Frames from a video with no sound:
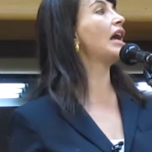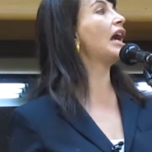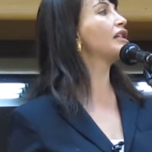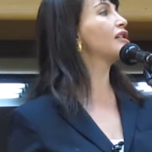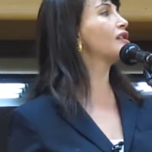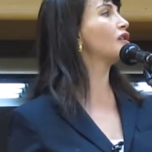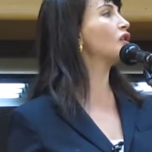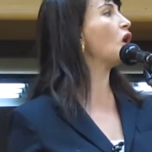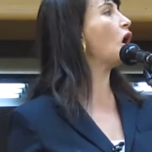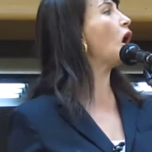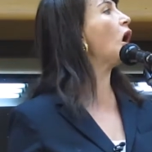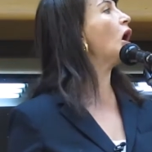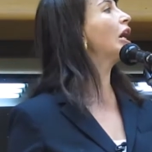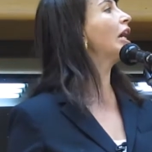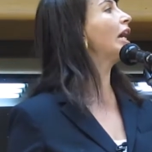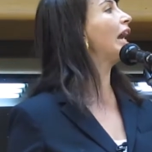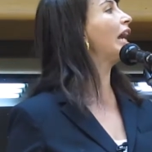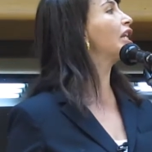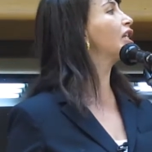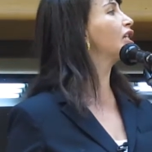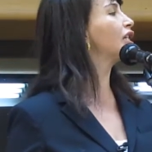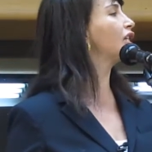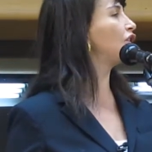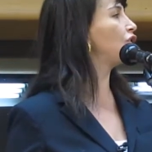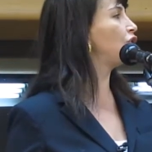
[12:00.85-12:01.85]
as long
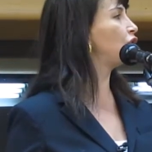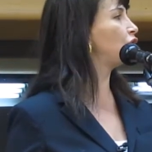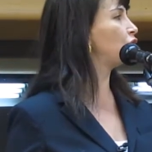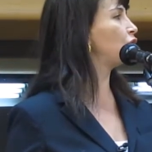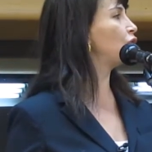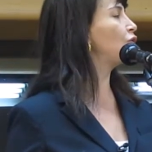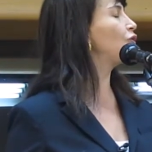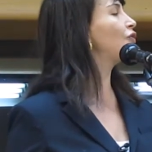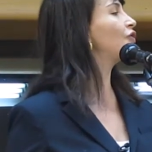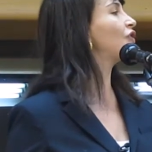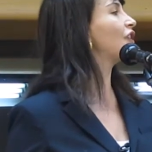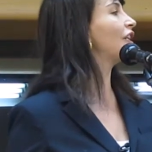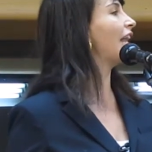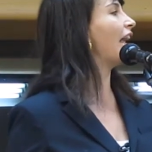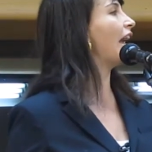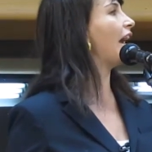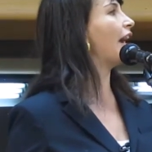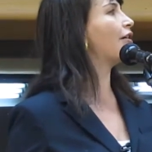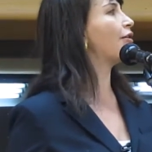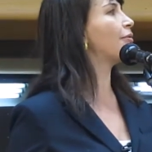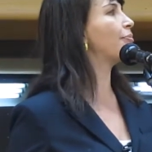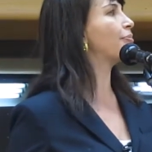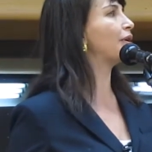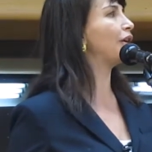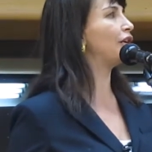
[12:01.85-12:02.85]
as the Jews in
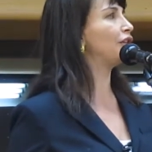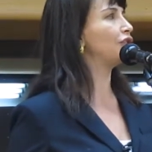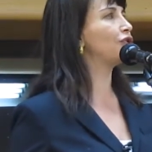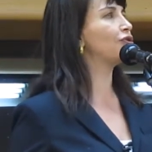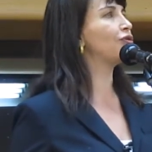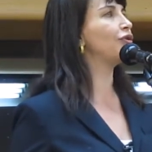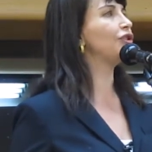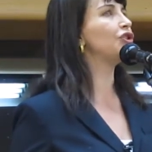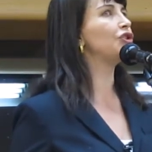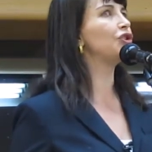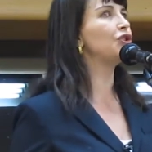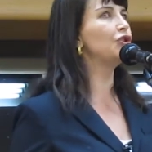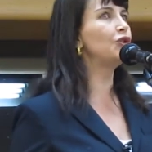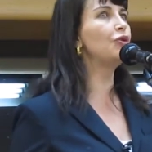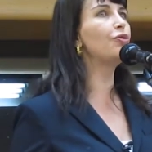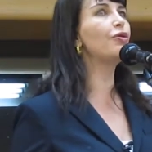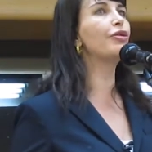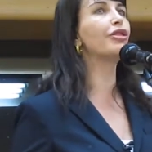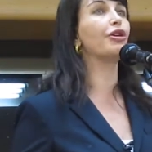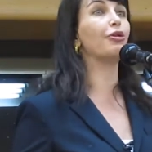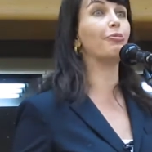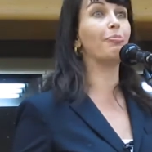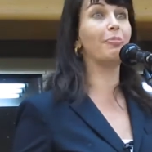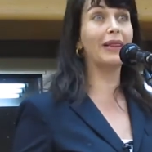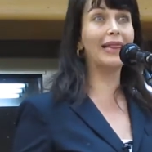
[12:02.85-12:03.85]
Arab countries knew
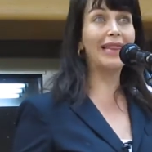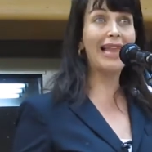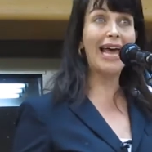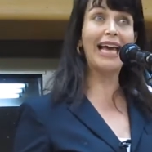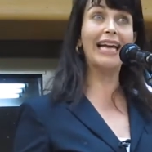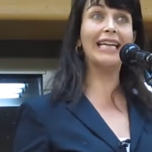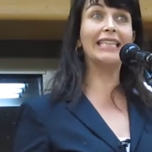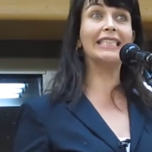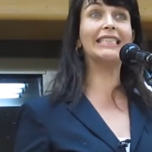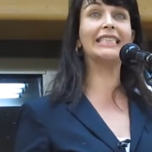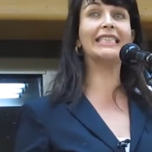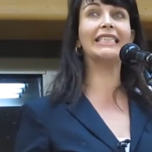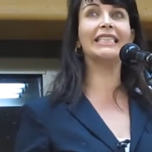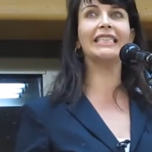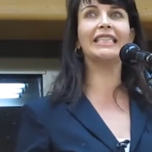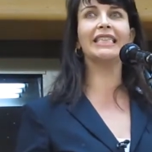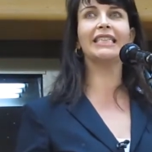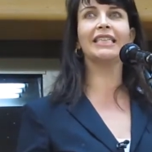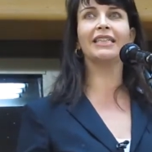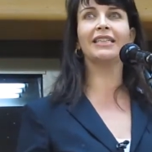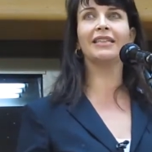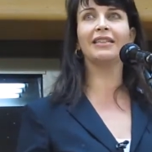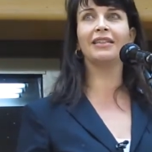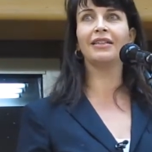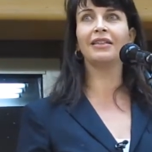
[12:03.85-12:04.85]
their place,
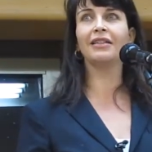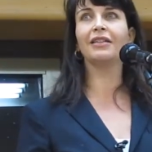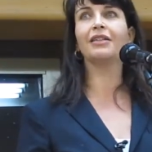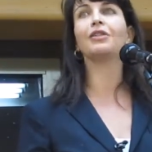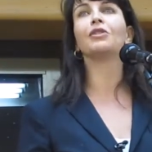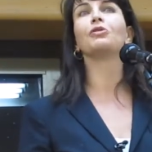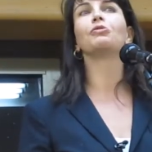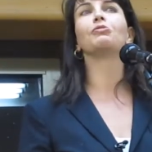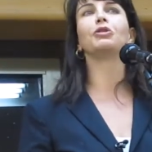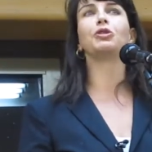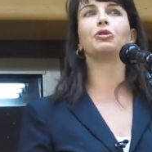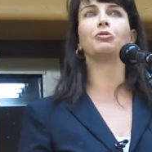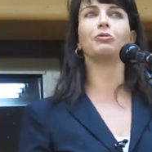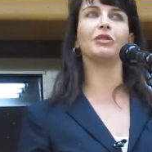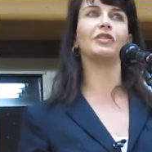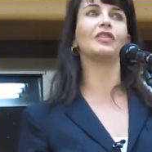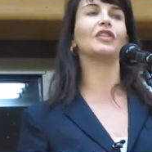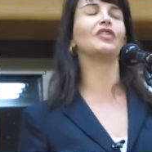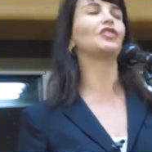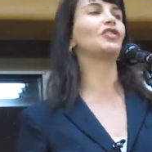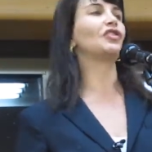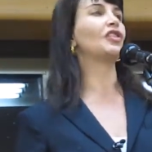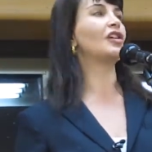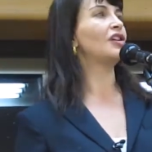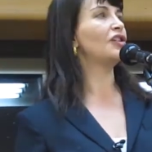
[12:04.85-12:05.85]
which was
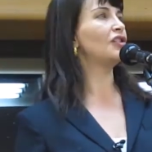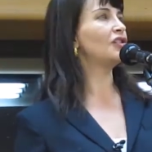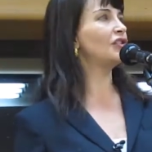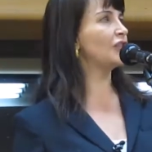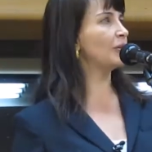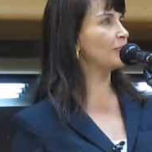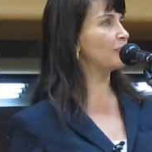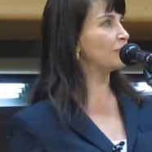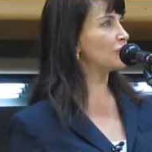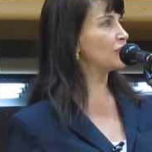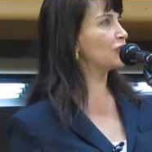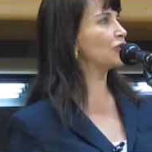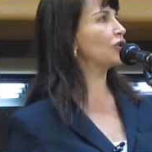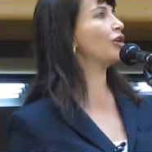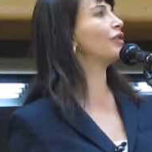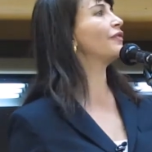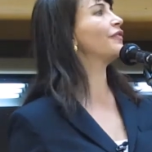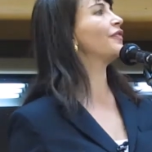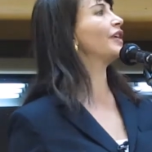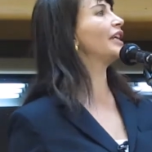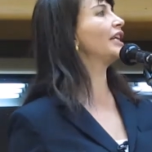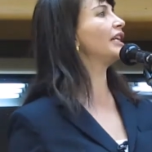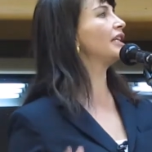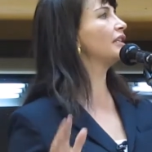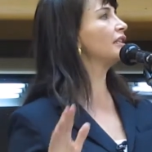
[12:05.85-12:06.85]
a
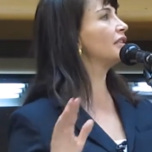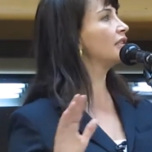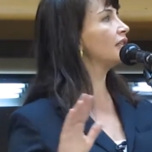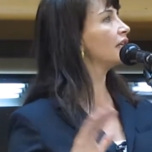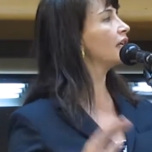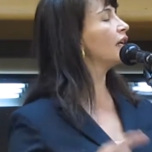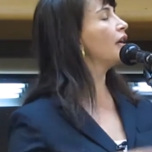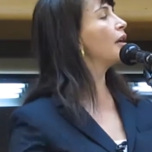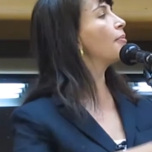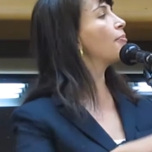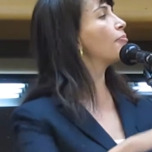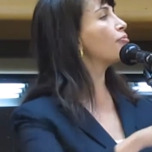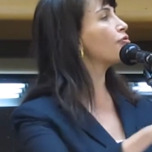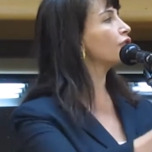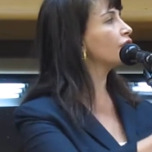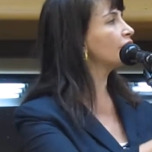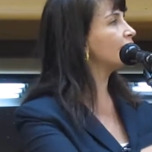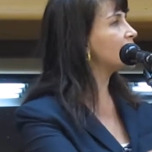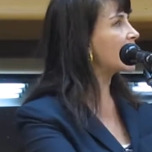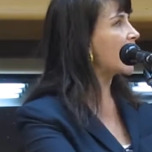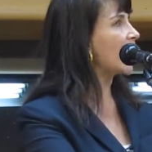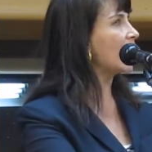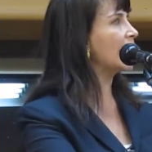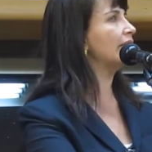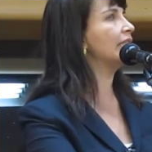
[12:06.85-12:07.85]
subservient,
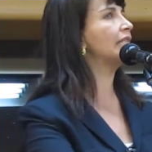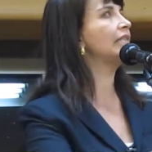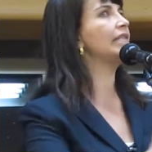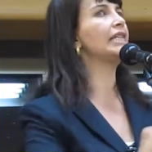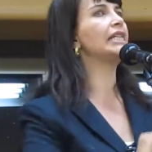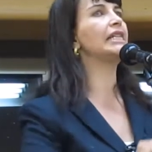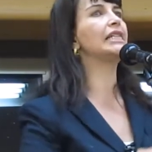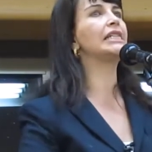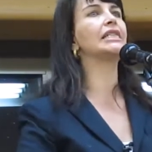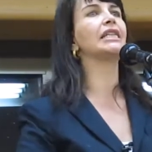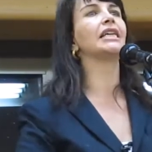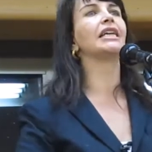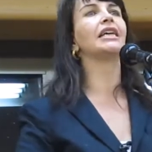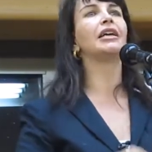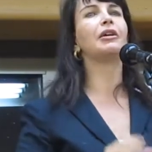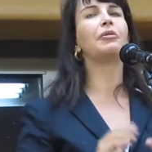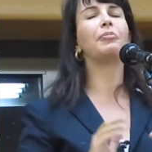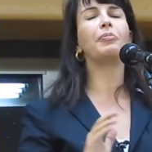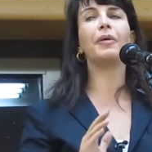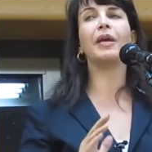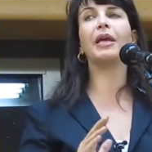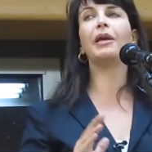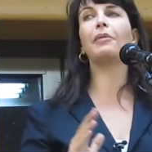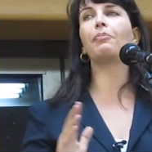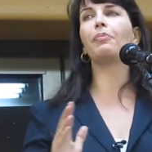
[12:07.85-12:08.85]
protected
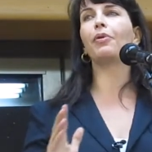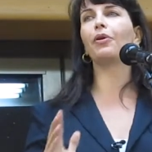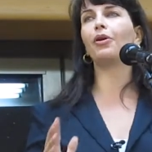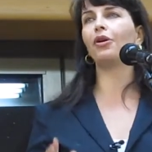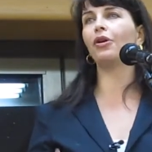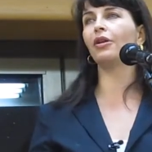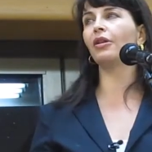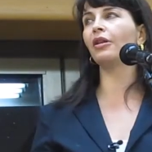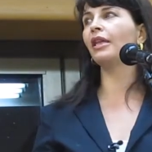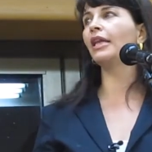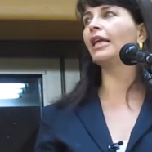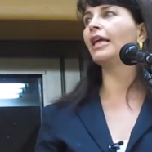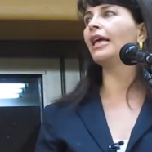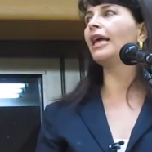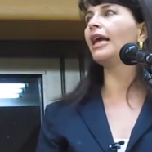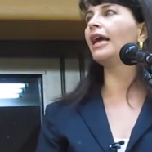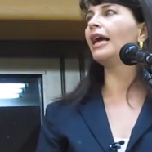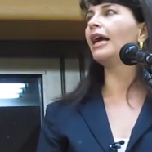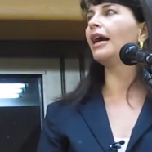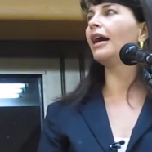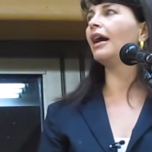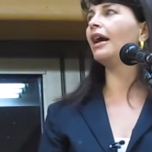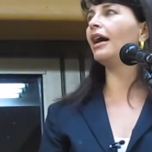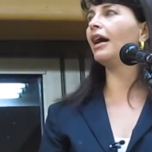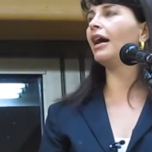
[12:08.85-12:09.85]
people,
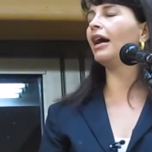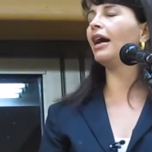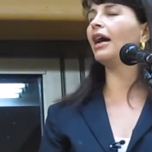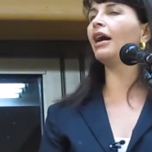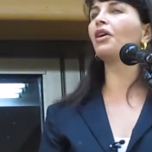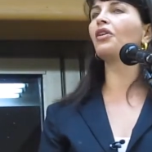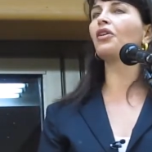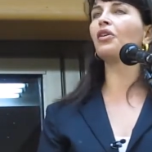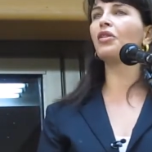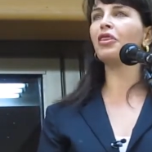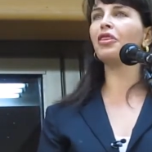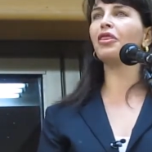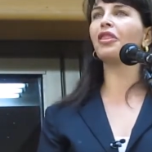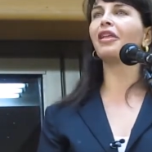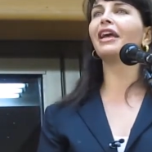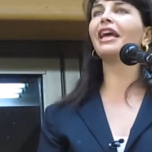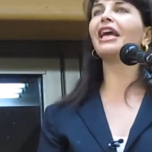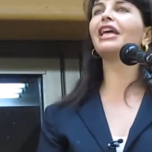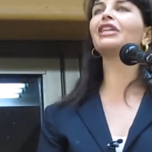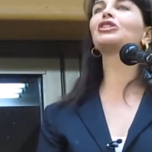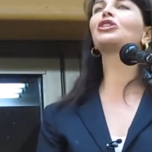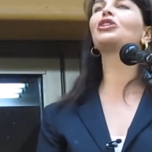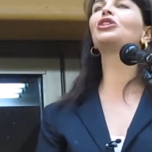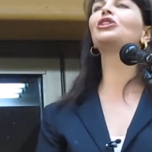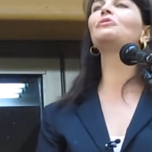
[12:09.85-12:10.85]
uh,
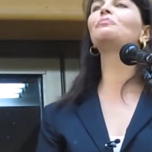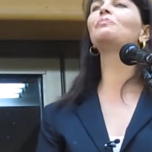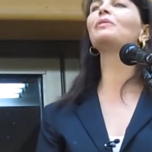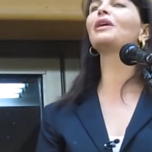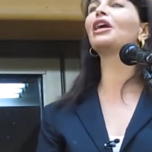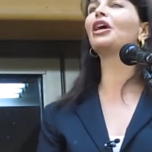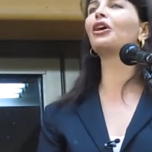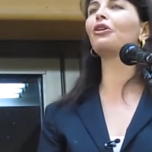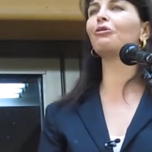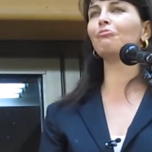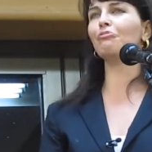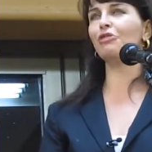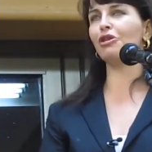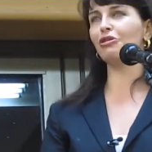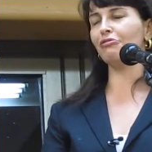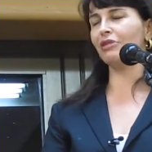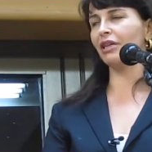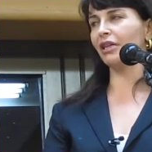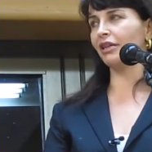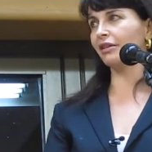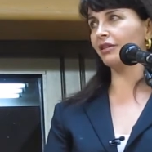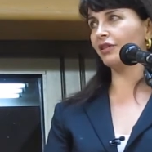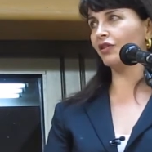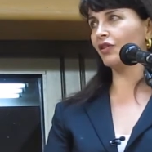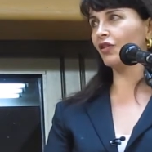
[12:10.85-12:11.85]
it could be
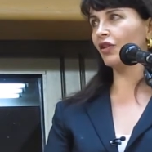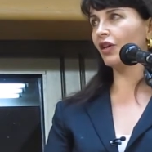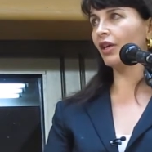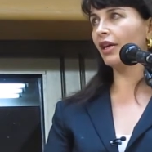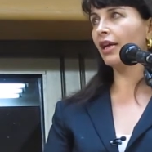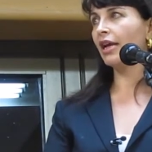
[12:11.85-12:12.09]
harmonious.